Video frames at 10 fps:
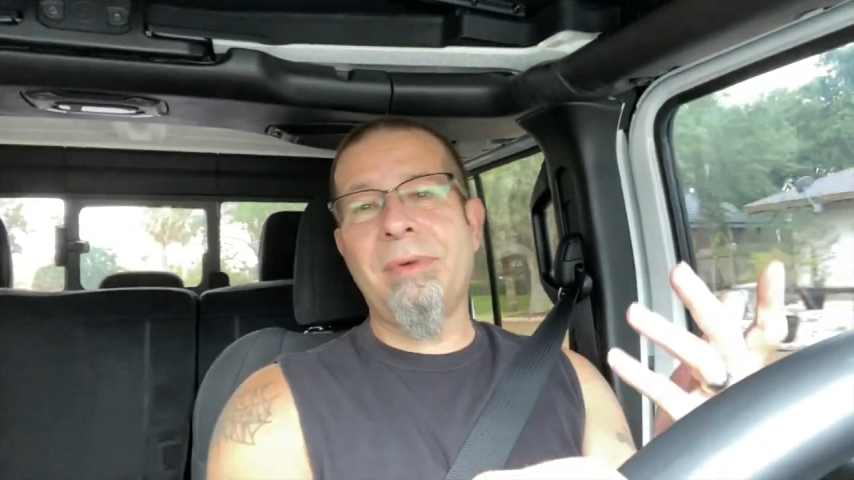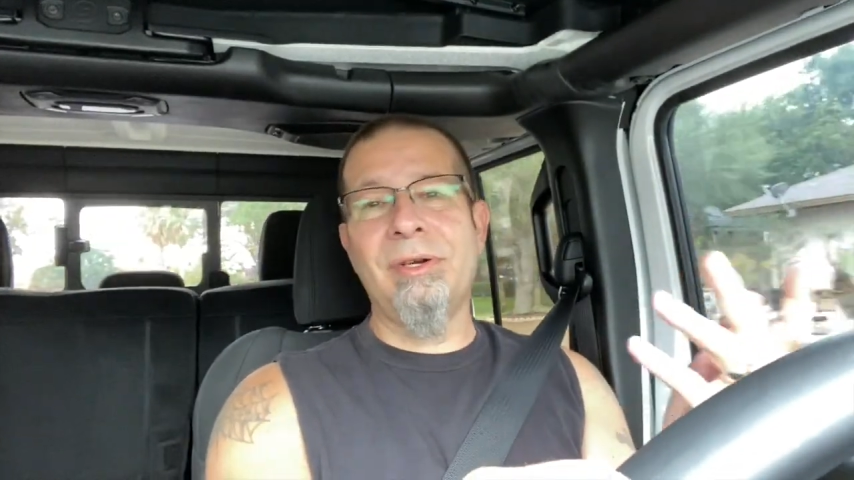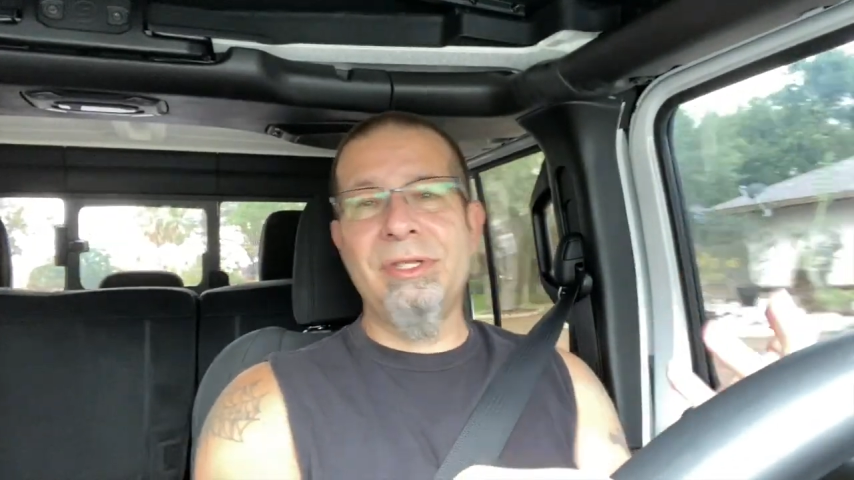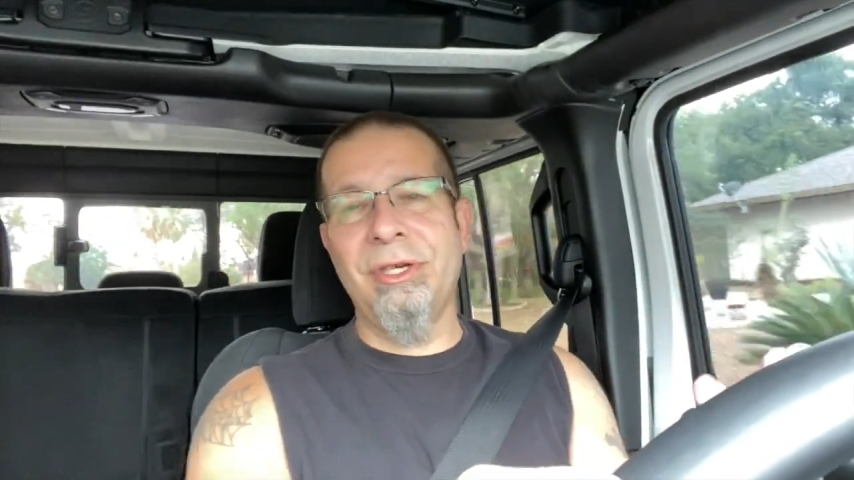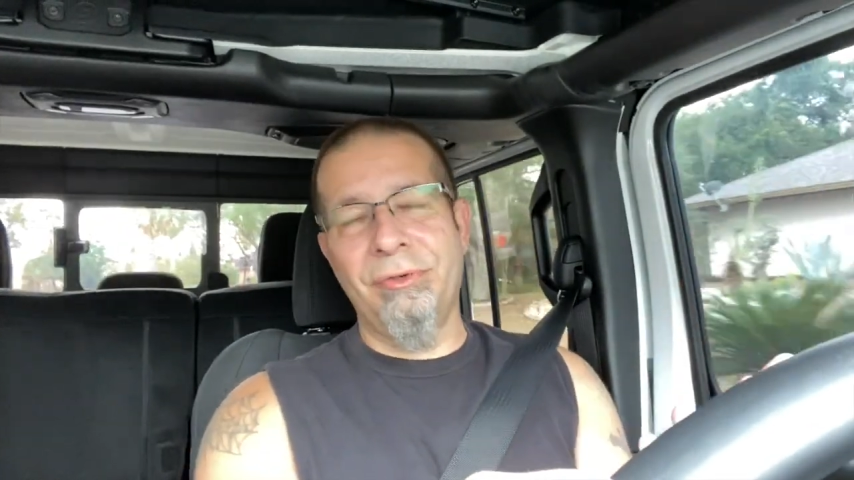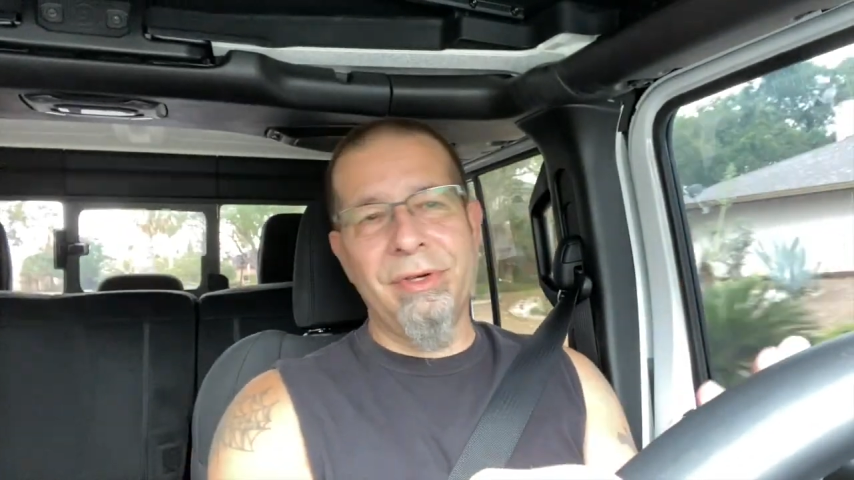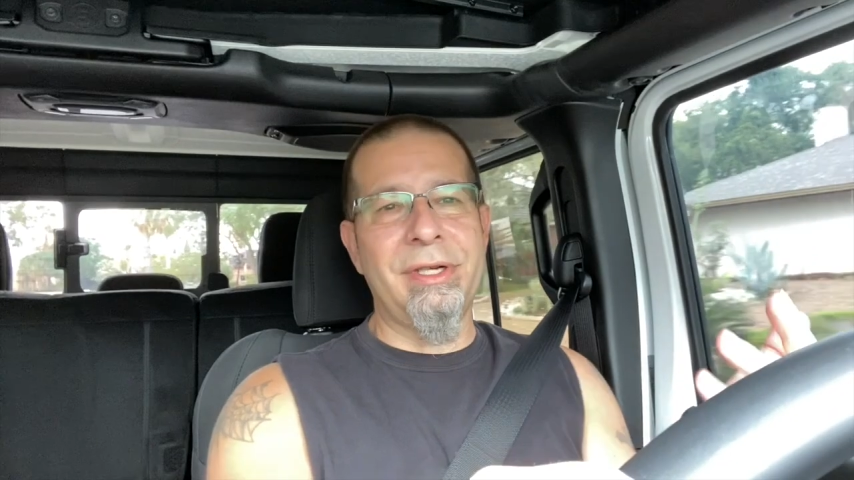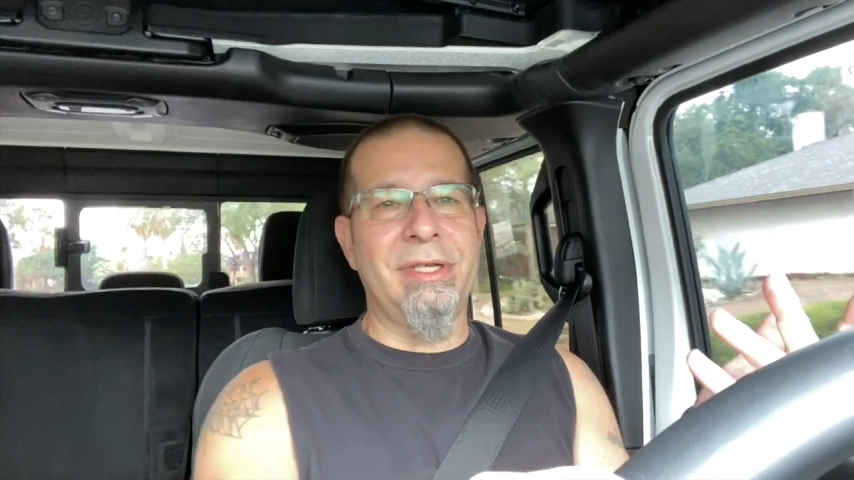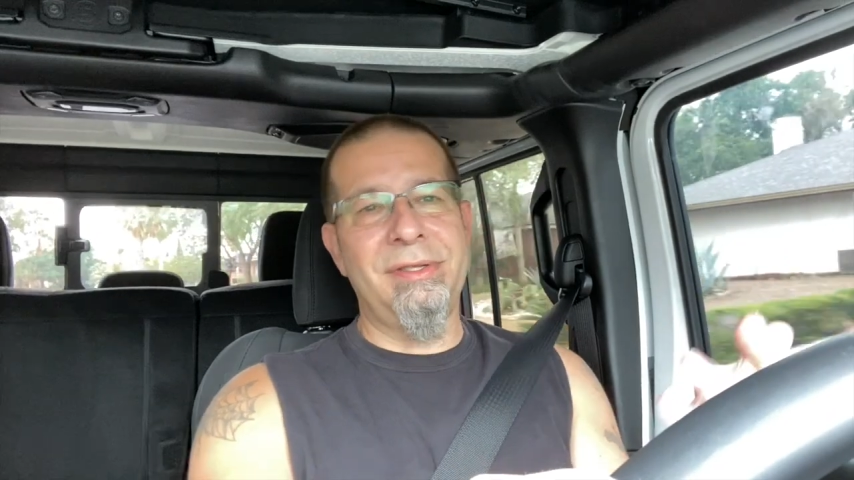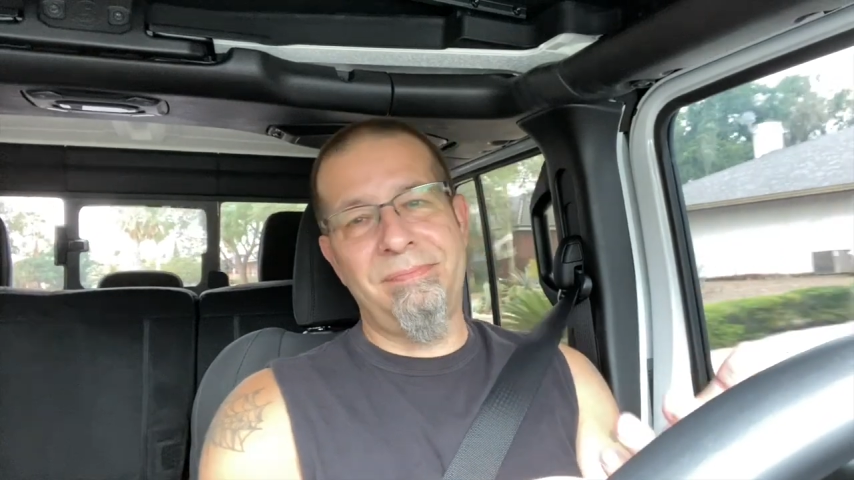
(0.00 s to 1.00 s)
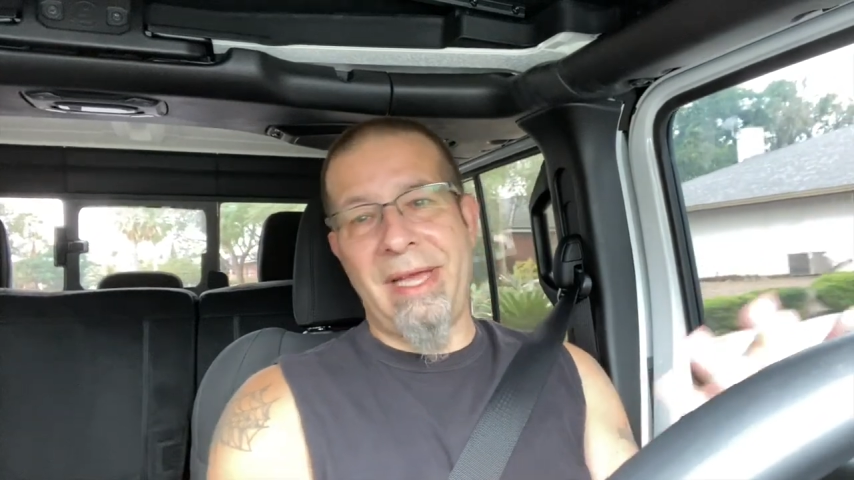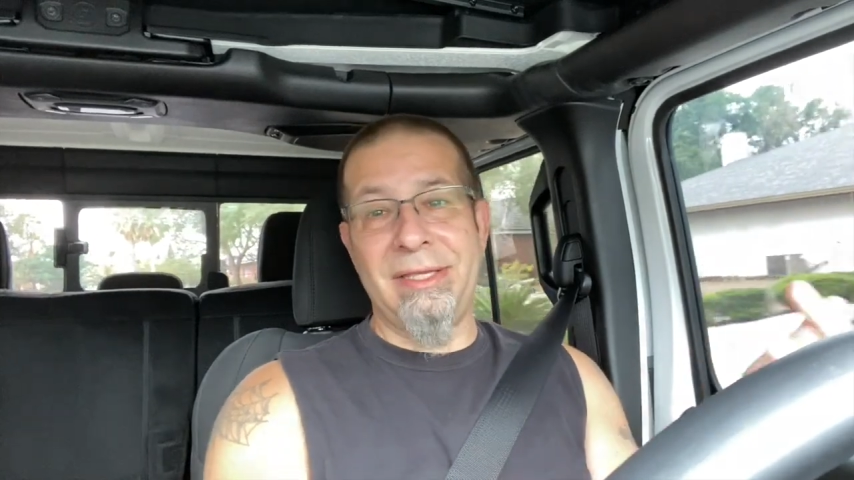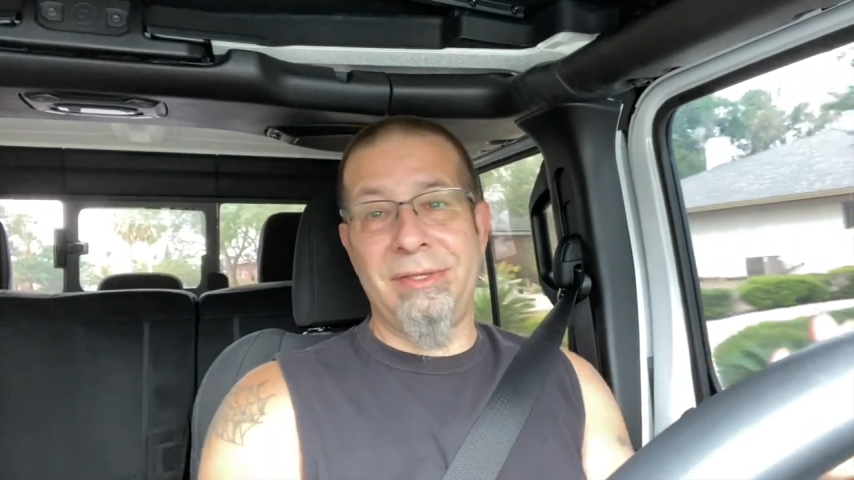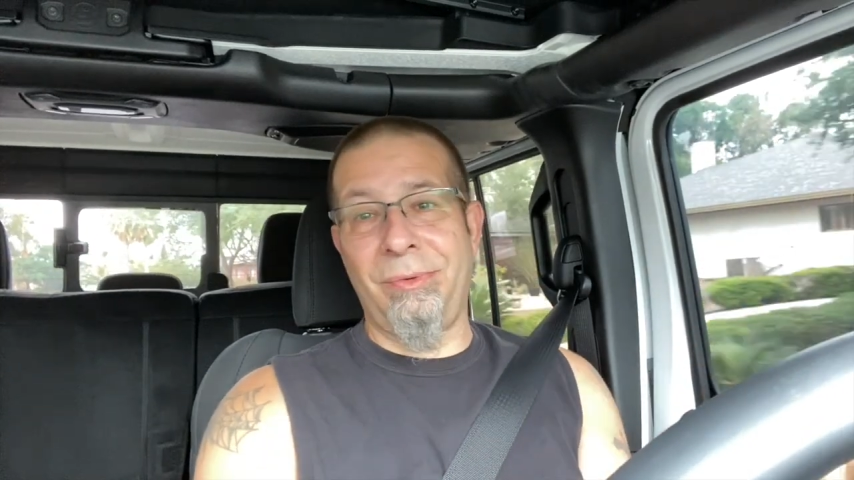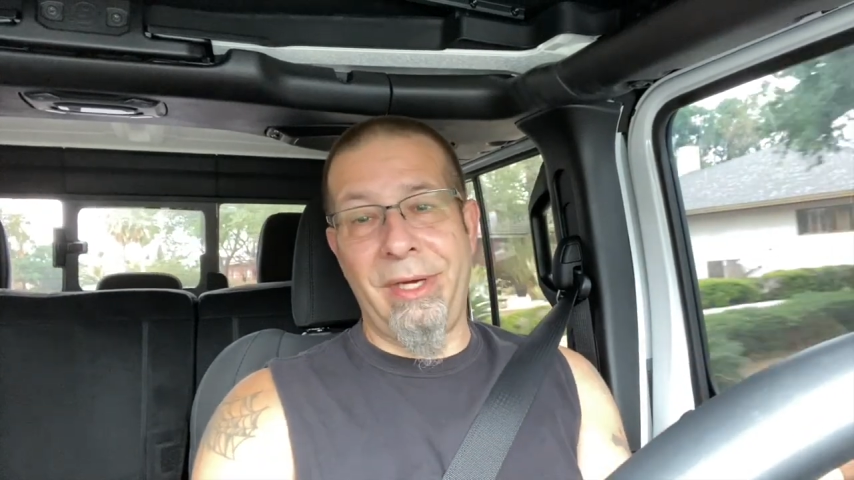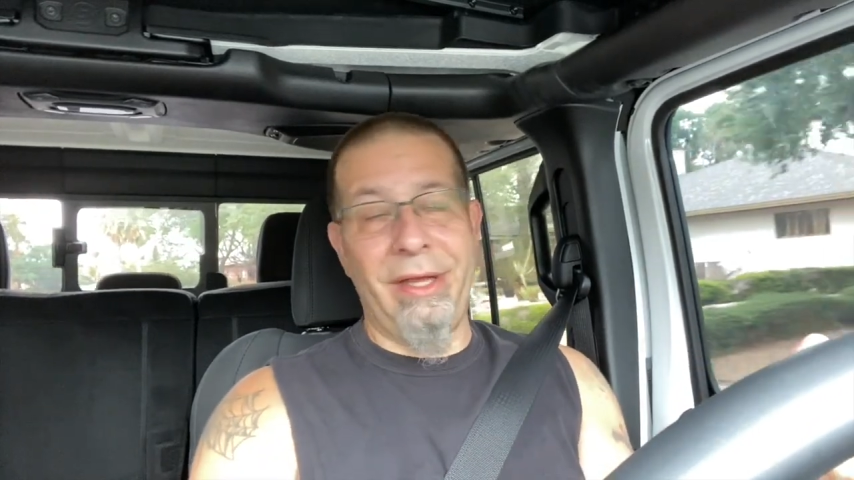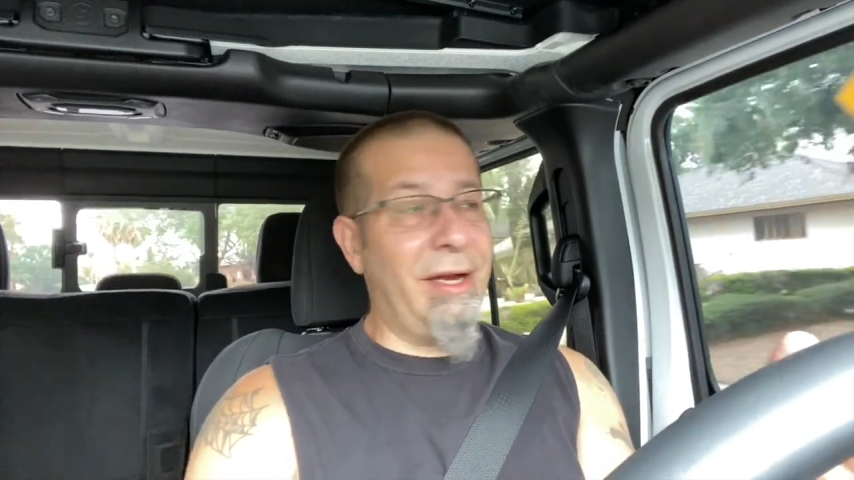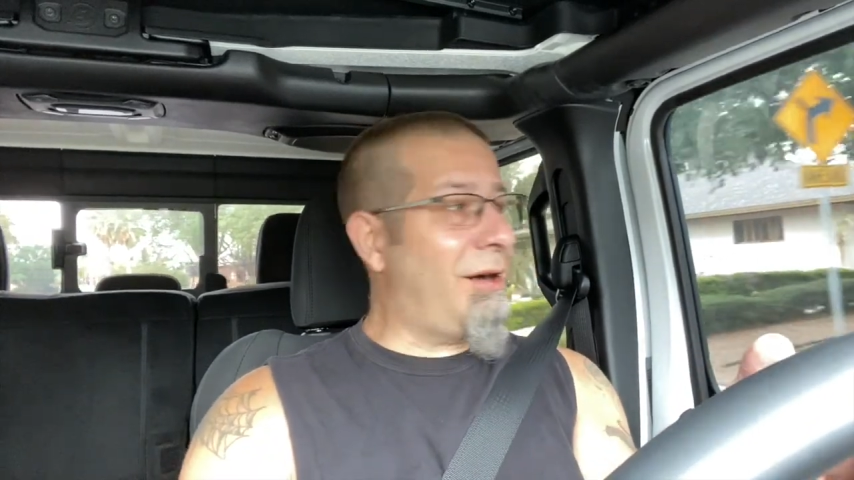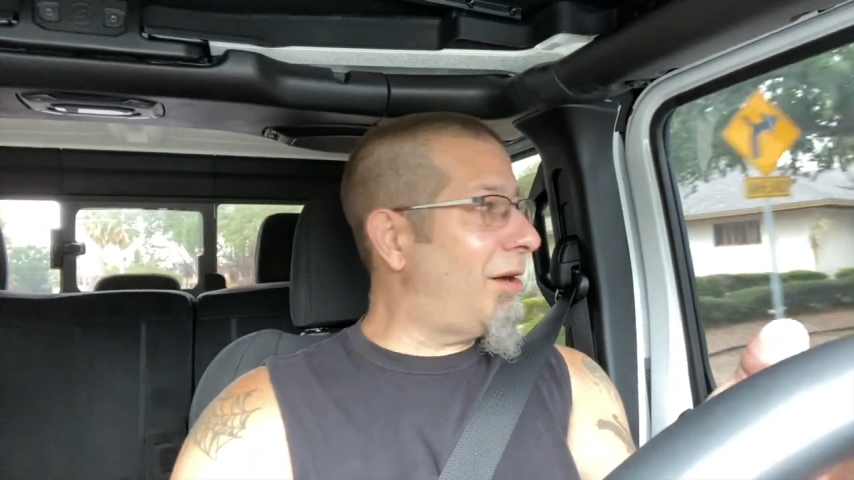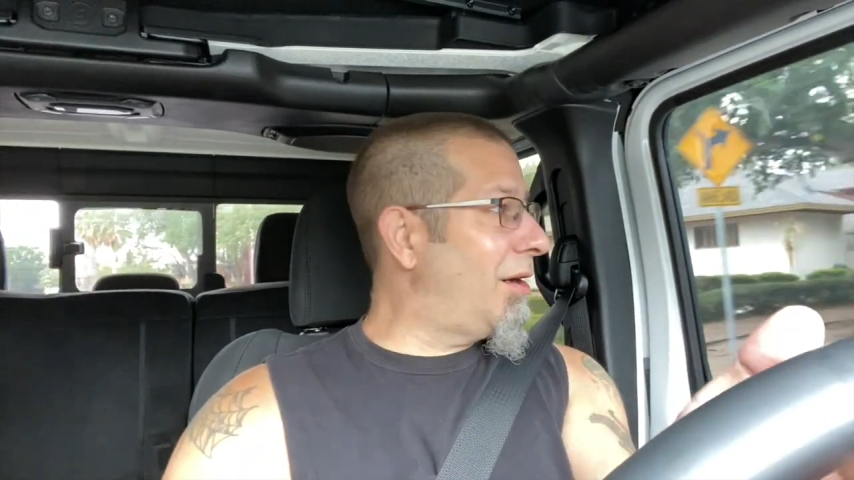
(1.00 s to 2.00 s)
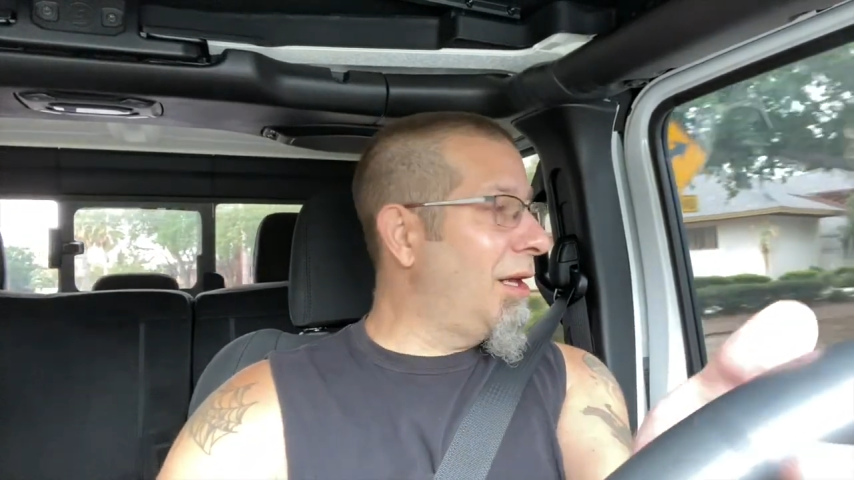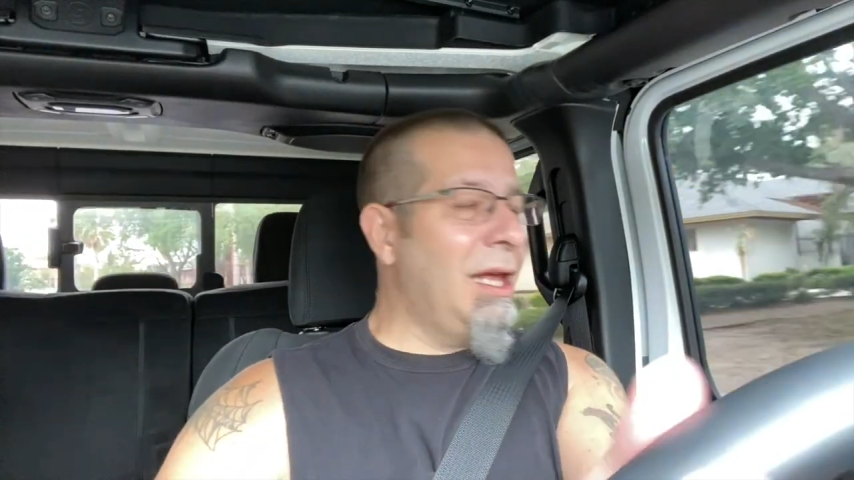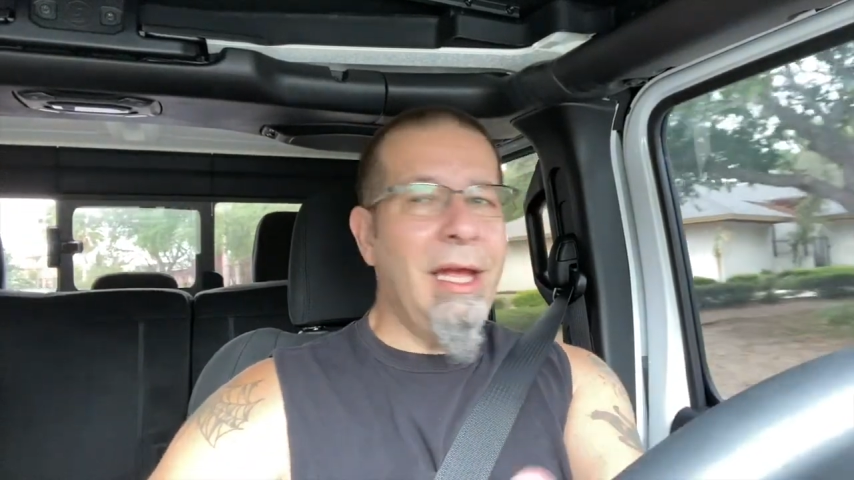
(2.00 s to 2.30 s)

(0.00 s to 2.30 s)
are silver because that's the way they are.